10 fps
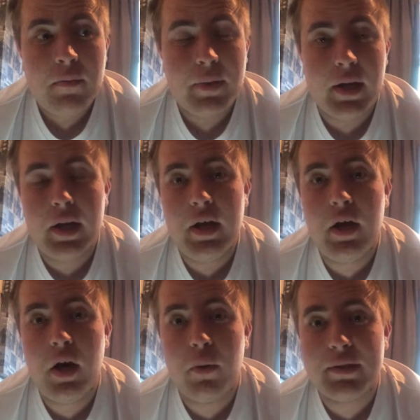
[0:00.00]
But
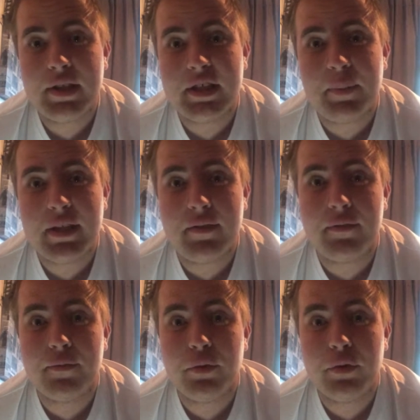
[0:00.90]
I wasn't
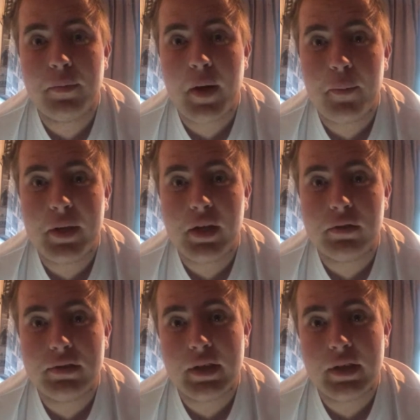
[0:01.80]
expecting for the Parramatta Eels